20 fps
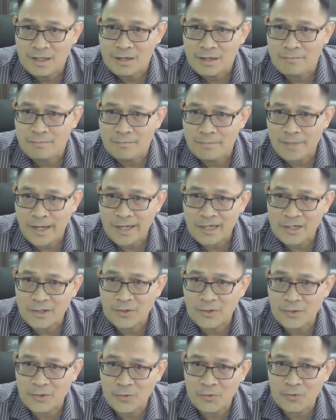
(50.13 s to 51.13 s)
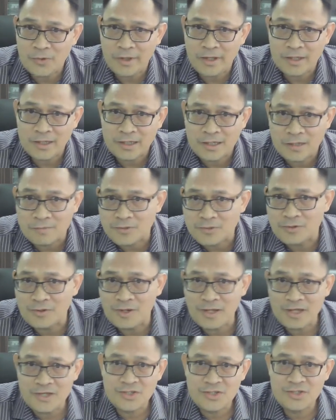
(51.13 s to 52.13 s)

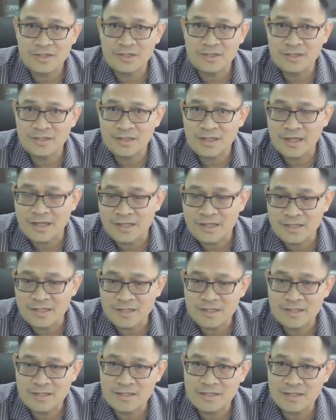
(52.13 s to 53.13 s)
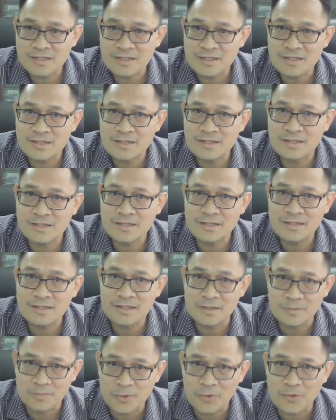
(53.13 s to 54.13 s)
Microencapsulation is
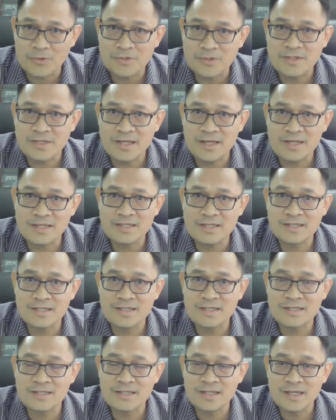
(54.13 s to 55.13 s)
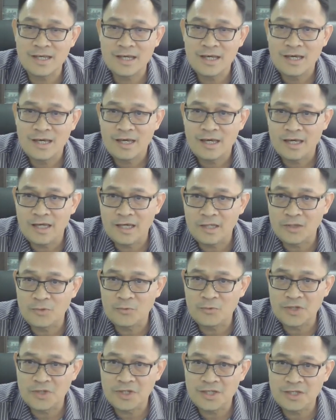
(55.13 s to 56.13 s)
a process in
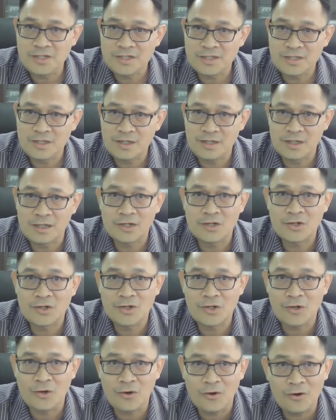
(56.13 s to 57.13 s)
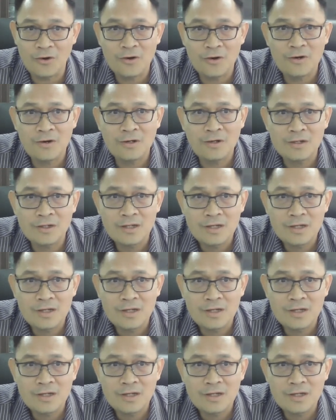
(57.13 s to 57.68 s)
which a core,